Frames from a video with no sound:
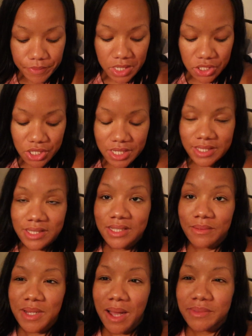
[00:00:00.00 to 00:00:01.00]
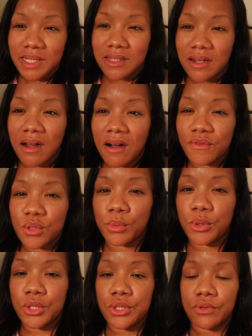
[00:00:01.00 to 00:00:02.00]
It's just sometimes it's
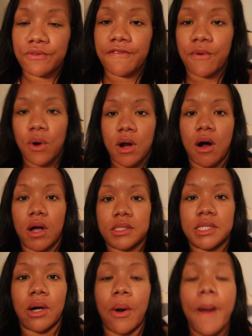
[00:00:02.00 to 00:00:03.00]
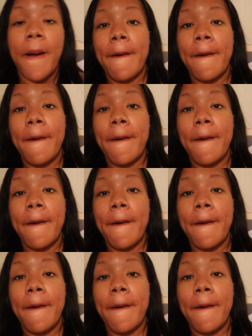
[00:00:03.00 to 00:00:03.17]
uncomfortable to do 4 also.